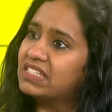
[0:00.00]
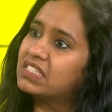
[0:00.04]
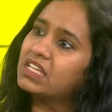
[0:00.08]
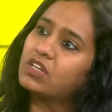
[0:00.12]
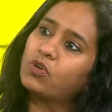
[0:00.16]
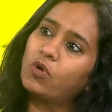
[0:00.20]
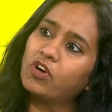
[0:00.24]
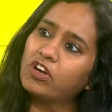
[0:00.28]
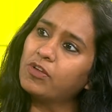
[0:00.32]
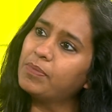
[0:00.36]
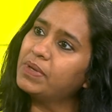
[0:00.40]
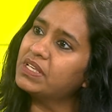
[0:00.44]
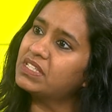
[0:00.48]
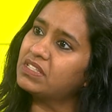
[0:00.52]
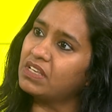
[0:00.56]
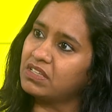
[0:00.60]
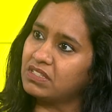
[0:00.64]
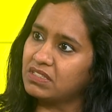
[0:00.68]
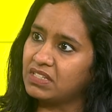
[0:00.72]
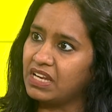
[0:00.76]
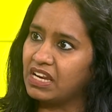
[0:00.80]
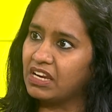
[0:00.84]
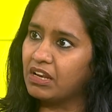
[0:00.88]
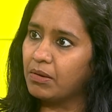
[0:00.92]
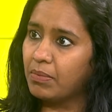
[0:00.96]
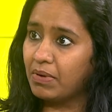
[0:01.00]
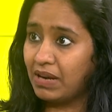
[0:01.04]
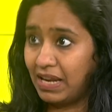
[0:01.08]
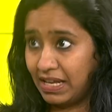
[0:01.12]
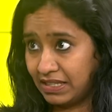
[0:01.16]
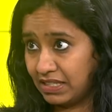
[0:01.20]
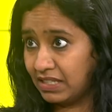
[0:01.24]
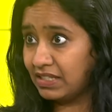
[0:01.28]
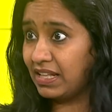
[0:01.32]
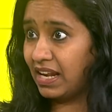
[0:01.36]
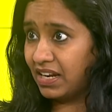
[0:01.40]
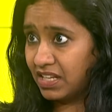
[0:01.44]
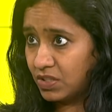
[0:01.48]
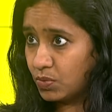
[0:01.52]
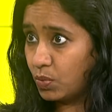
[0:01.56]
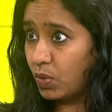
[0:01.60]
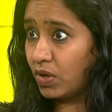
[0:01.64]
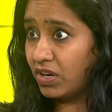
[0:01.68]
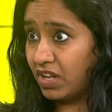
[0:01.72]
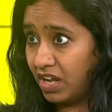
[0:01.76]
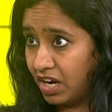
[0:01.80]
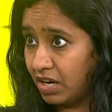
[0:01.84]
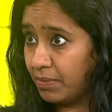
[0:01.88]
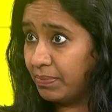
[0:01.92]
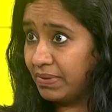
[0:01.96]
Is it going to be sustainable? I think that is
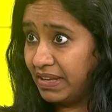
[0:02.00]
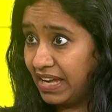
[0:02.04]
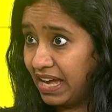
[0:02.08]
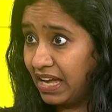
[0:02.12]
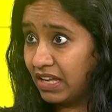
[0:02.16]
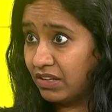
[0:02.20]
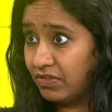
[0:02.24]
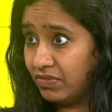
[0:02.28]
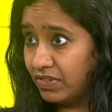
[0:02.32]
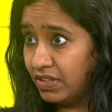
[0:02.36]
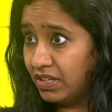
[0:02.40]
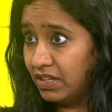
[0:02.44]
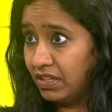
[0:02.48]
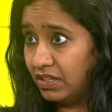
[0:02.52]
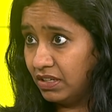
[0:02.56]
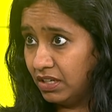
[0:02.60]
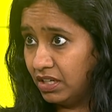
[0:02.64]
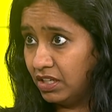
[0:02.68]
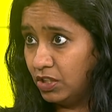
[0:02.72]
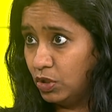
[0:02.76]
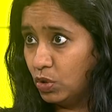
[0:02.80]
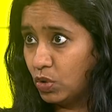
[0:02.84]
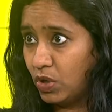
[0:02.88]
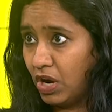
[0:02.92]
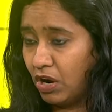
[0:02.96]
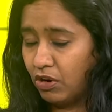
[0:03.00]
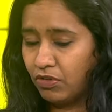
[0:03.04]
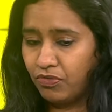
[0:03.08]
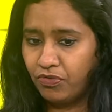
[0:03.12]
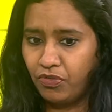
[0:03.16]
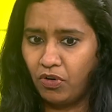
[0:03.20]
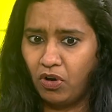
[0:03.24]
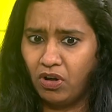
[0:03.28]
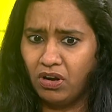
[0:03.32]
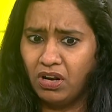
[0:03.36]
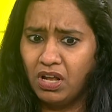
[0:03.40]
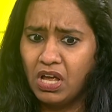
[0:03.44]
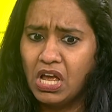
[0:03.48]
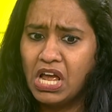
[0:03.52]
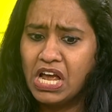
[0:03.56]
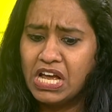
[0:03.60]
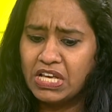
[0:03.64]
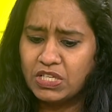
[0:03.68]
what RBI will uh, look out for.